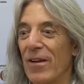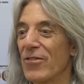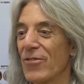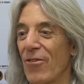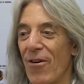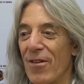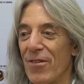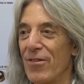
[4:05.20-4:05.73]
It
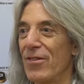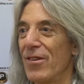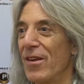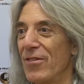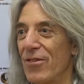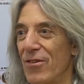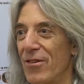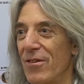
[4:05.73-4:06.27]
started
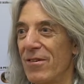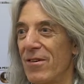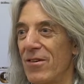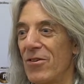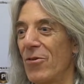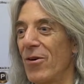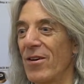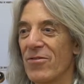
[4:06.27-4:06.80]
in the
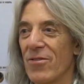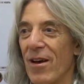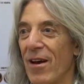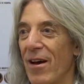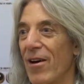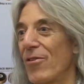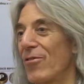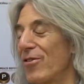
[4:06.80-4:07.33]
USA
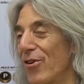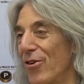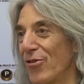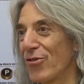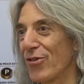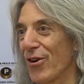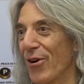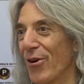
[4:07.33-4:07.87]
100
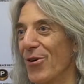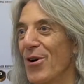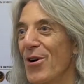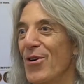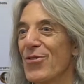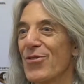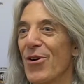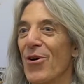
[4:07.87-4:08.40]
years ago.
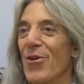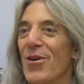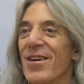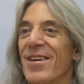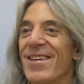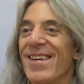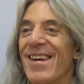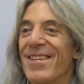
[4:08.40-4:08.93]
Mm-hmm. So
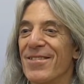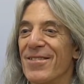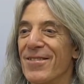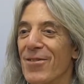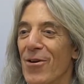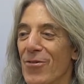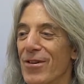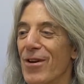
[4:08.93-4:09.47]
it's
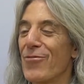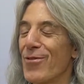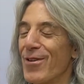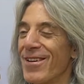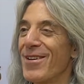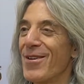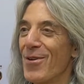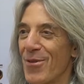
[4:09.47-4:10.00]
no
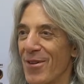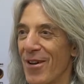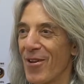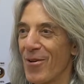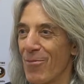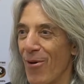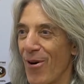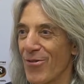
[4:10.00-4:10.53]
different here than
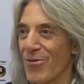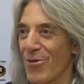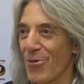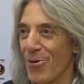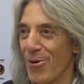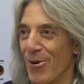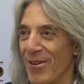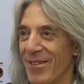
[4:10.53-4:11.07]
other parts of the
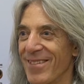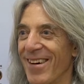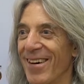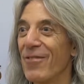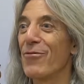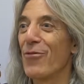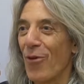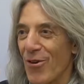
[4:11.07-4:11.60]
world,
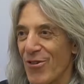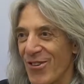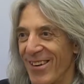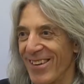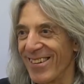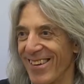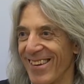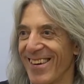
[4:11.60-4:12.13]

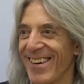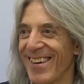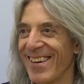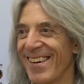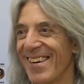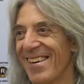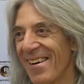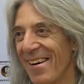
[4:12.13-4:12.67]
unfortunately.
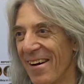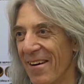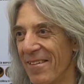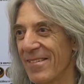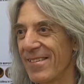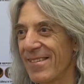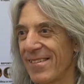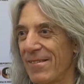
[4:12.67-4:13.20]

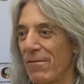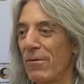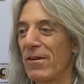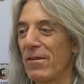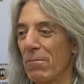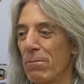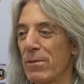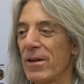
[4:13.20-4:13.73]

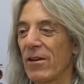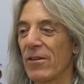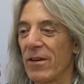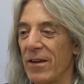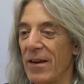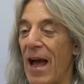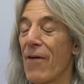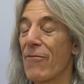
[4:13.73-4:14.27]

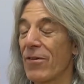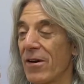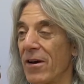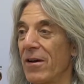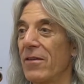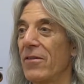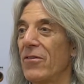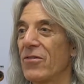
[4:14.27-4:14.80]
Particularly in
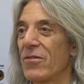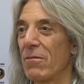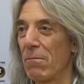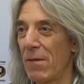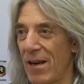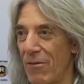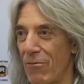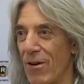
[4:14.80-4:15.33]
Africa, there's
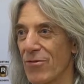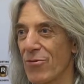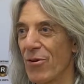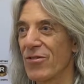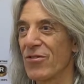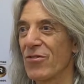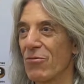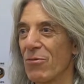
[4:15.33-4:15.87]
many
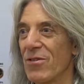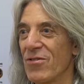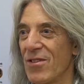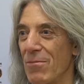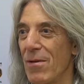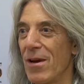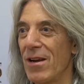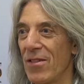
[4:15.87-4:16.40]
resources. We
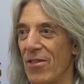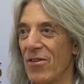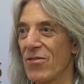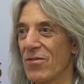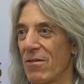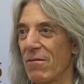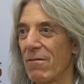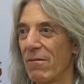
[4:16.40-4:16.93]
see many of
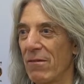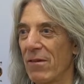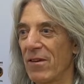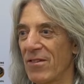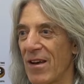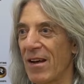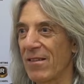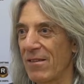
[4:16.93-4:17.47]
these
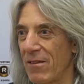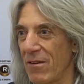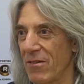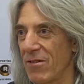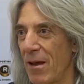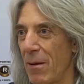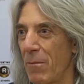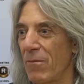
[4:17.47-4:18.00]
exact
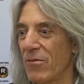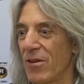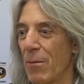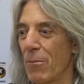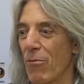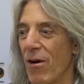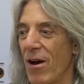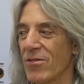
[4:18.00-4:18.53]

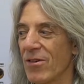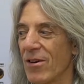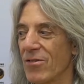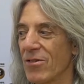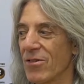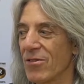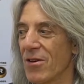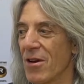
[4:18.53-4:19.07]
same
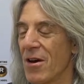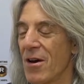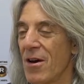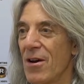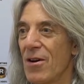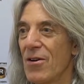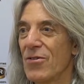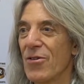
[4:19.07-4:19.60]
processes.
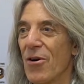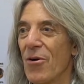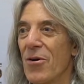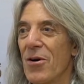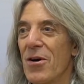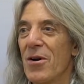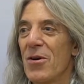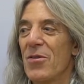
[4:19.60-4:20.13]

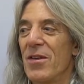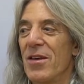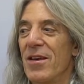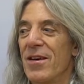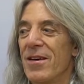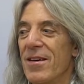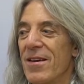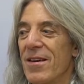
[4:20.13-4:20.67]
So
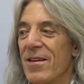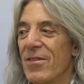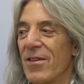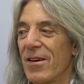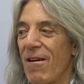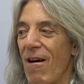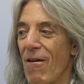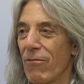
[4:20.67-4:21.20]
the
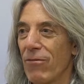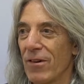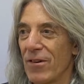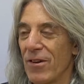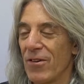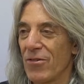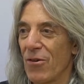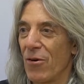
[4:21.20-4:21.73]
conflict
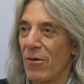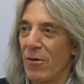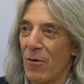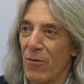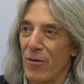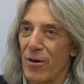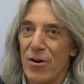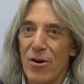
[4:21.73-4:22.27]
is
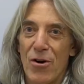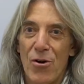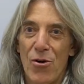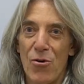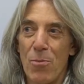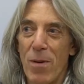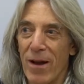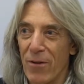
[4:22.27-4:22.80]
over
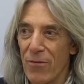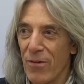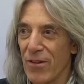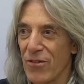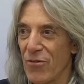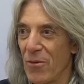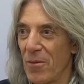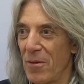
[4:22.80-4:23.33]
who
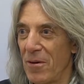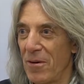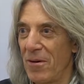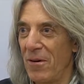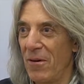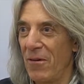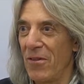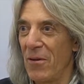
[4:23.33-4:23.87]
benefits from
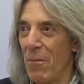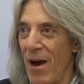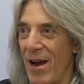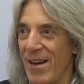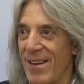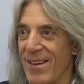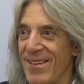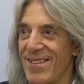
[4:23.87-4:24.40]
the
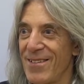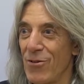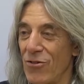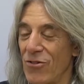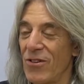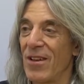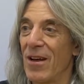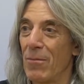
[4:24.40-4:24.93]
mining.
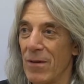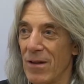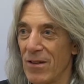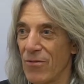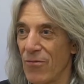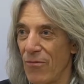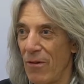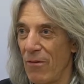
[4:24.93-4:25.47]
Usually that
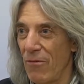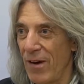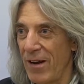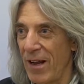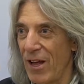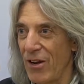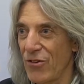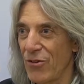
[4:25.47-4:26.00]
means
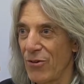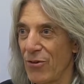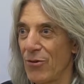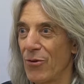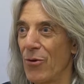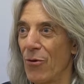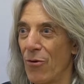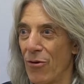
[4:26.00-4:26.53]

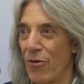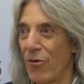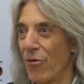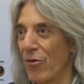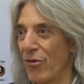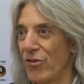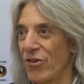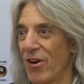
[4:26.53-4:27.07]
financial
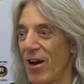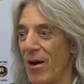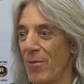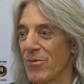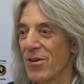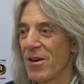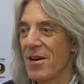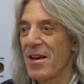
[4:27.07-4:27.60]
or
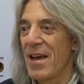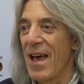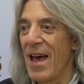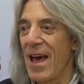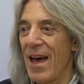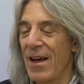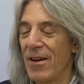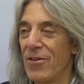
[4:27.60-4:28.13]
jobs,
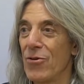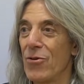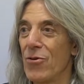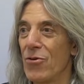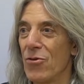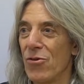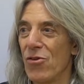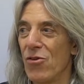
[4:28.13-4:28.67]
and
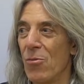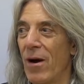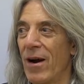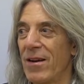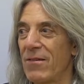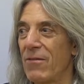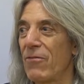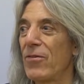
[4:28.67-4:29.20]
who
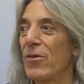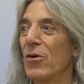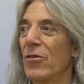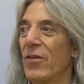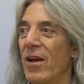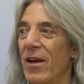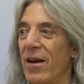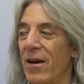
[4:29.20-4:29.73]
might feel
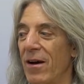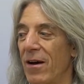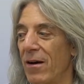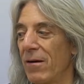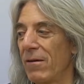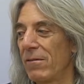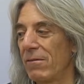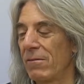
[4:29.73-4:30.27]
they
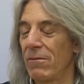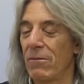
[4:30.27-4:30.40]
are